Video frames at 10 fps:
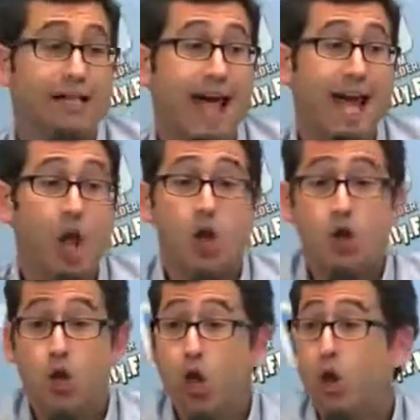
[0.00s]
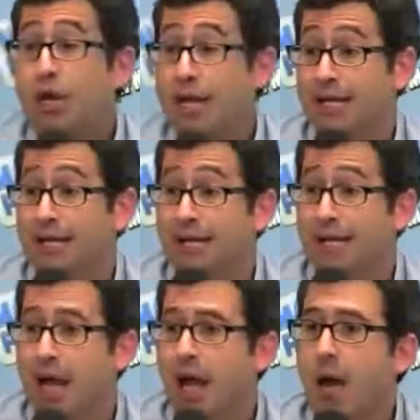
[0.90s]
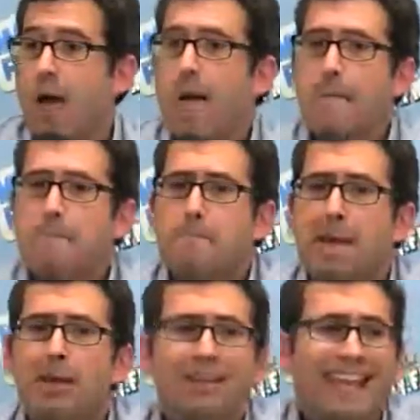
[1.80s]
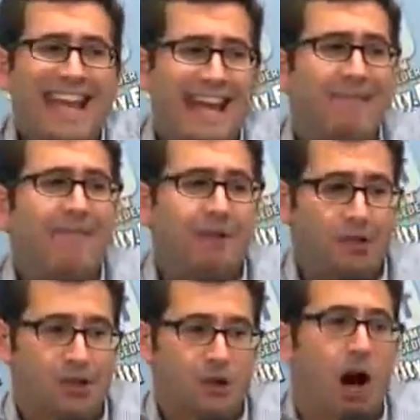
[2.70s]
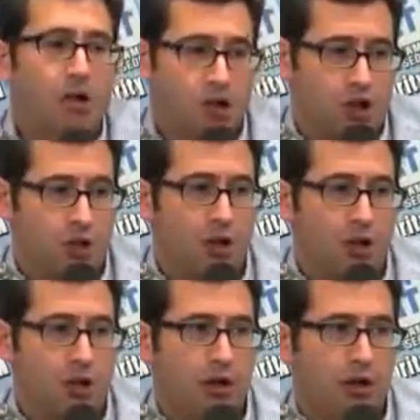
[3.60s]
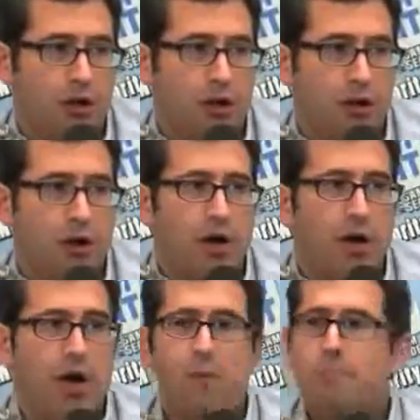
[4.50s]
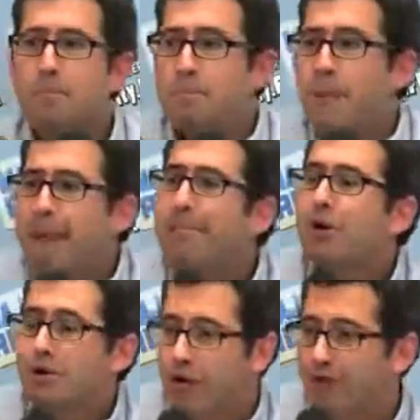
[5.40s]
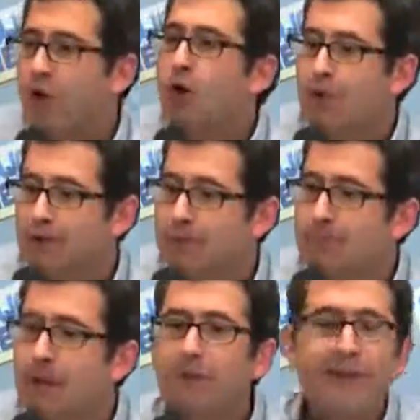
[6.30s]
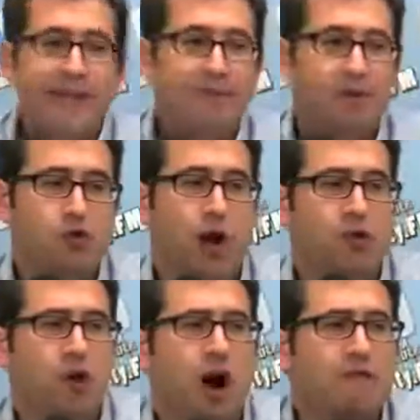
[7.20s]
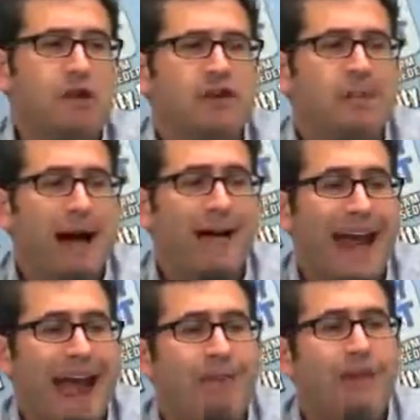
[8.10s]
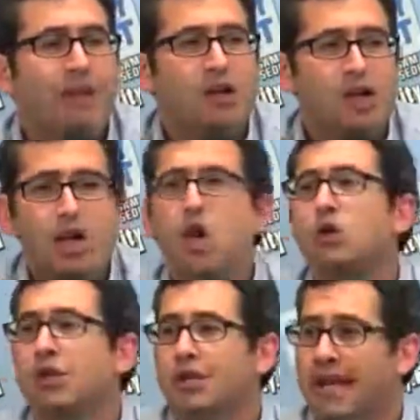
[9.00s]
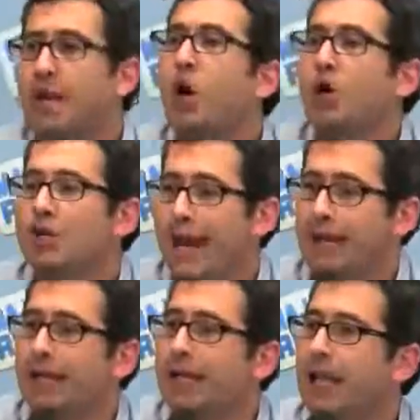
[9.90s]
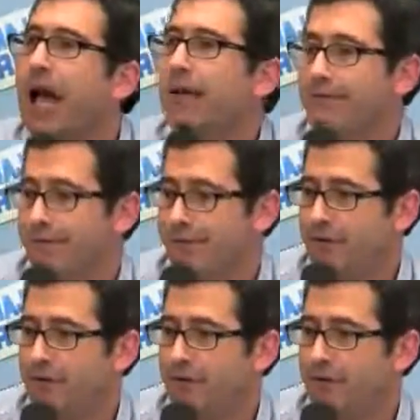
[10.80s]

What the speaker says: that unions built the infrastructure. Members of unions built the infrastructure of just about everything she uses in her daily life.